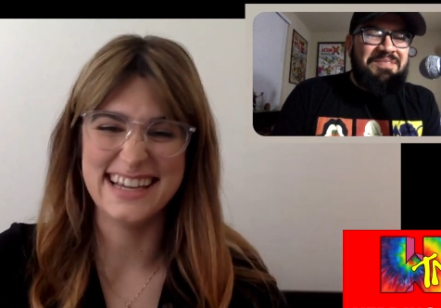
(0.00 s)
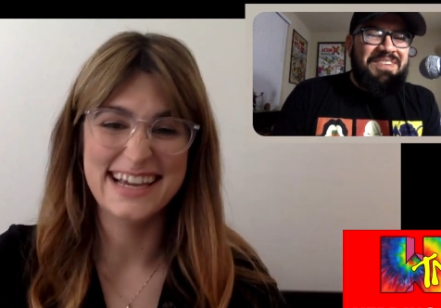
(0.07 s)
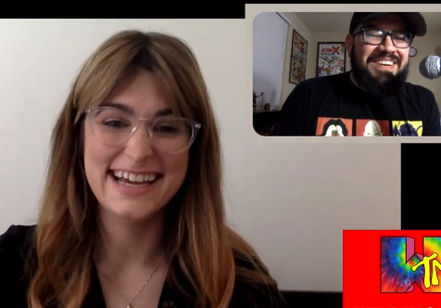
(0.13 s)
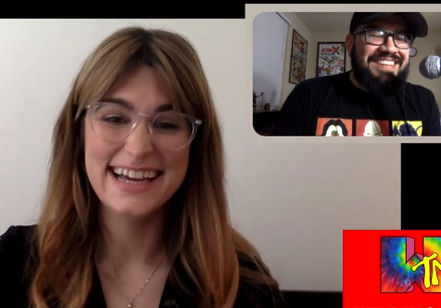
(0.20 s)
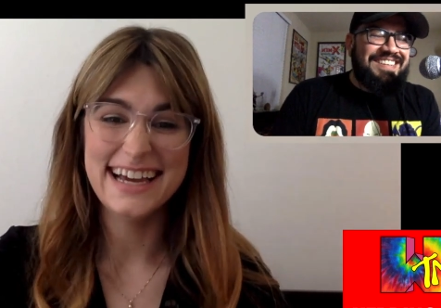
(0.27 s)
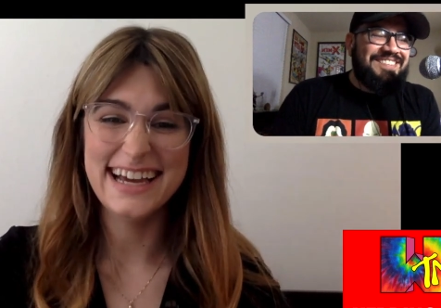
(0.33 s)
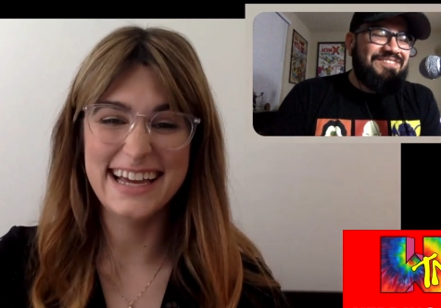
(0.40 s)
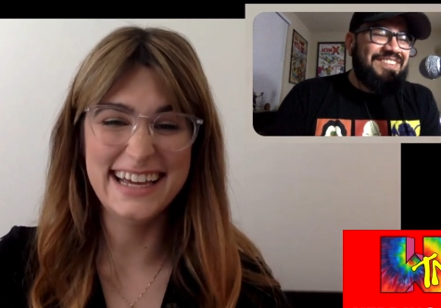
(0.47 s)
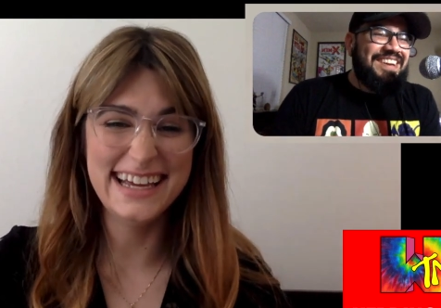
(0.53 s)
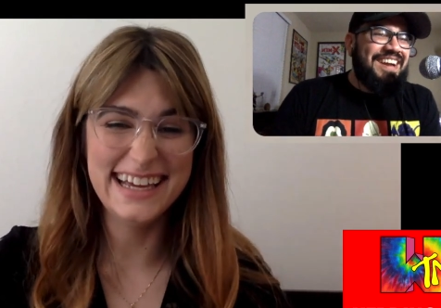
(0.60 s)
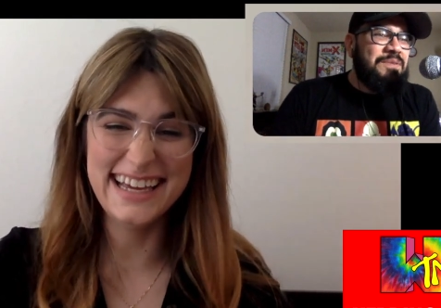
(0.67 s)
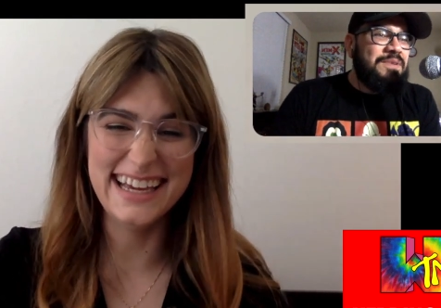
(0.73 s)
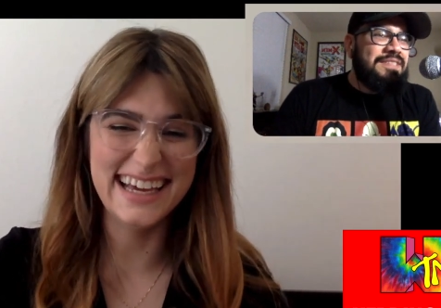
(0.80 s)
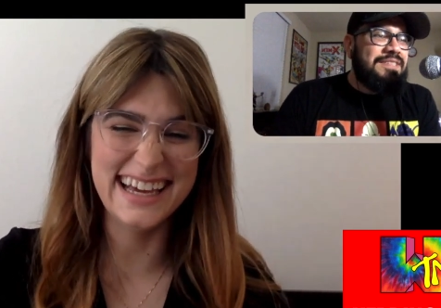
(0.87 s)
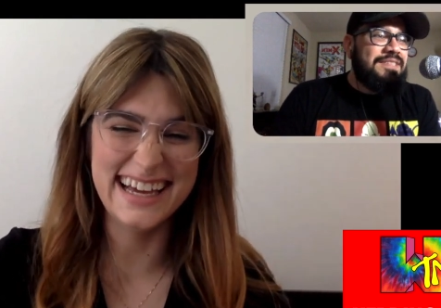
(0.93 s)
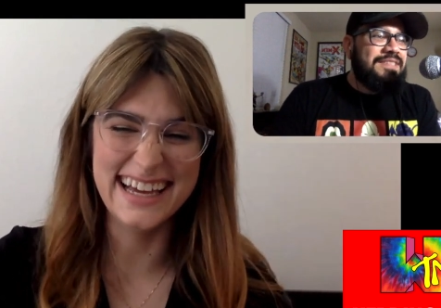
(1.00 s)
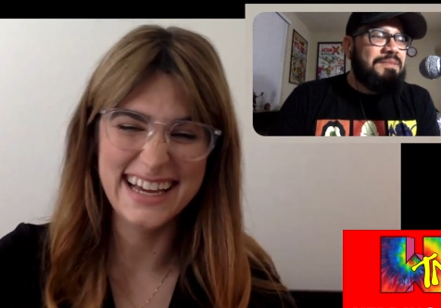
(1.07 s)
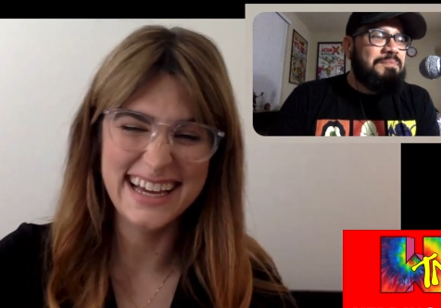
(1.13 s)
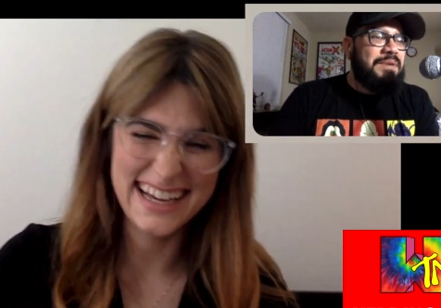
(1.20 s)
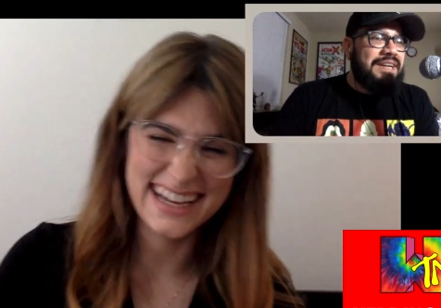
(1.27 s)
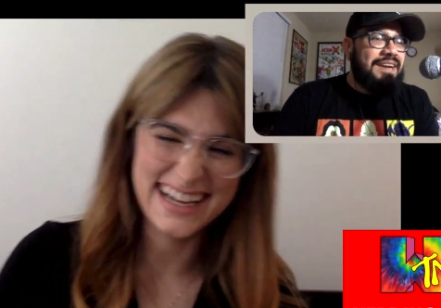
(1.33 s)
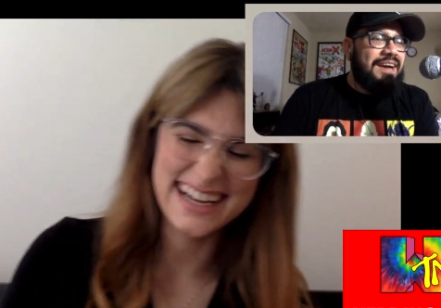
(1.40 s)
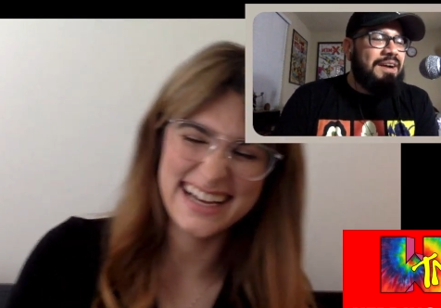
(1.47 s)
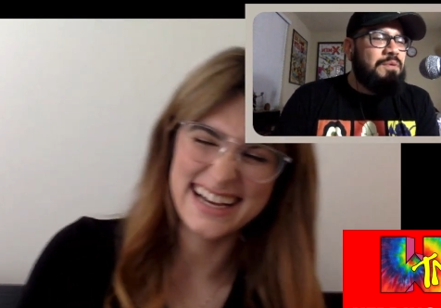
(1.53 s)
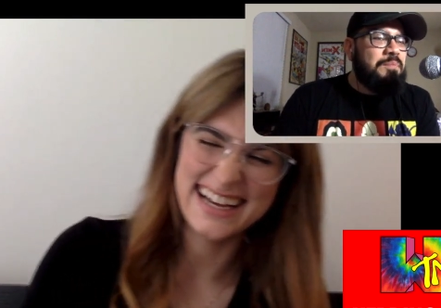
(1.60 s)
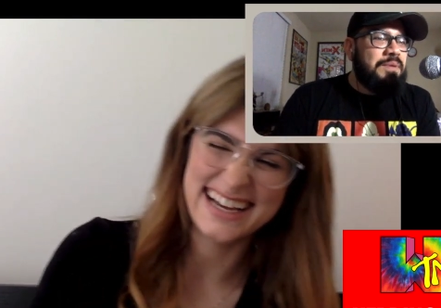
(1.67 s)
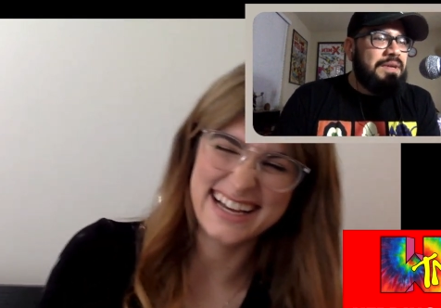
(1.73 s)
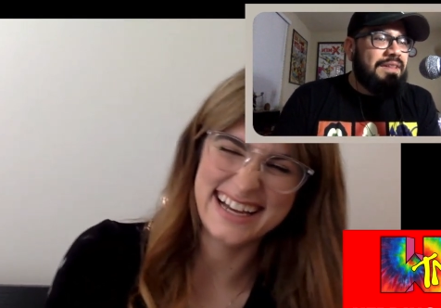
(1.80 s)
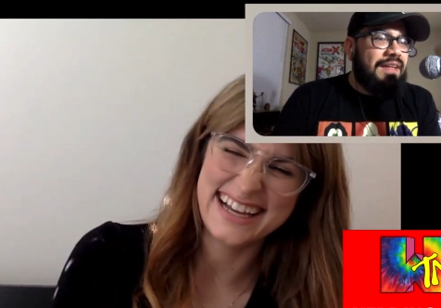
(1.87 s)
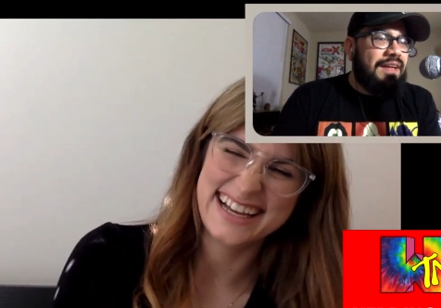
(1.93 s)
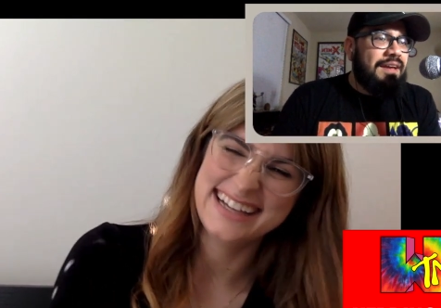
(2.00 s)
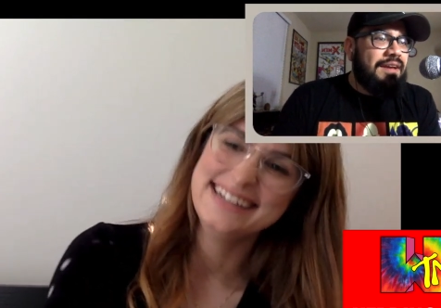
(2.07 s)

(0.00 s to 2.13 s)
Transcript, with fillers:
Speaker 1: but but but I would but I would be